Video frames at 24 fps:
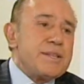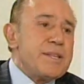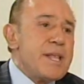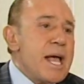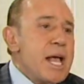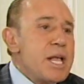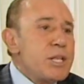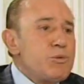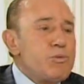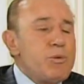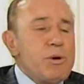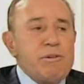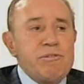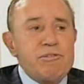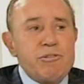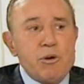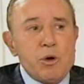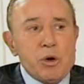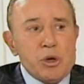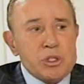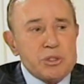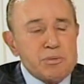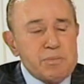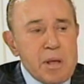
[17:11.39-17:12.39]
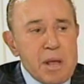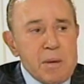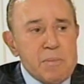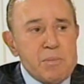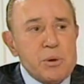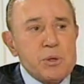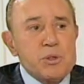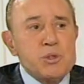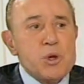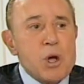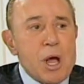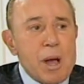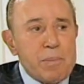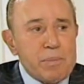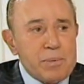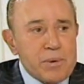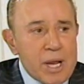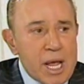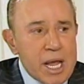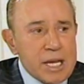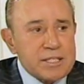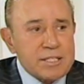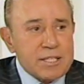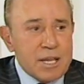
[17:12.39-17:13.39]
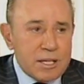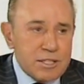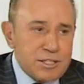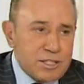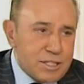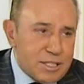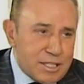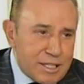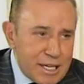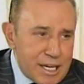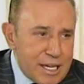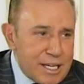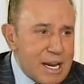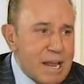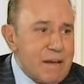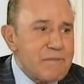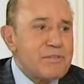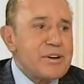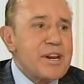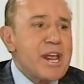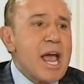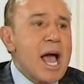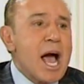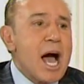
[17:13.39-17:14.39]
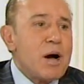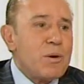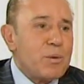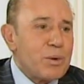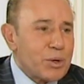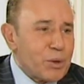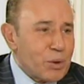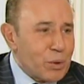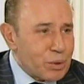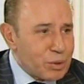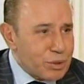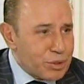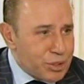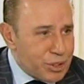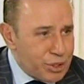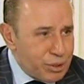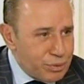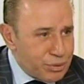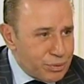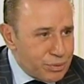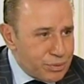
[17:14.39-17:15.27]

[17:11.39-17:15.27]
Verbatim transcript: that will force people to apply sunscreen every hour or two.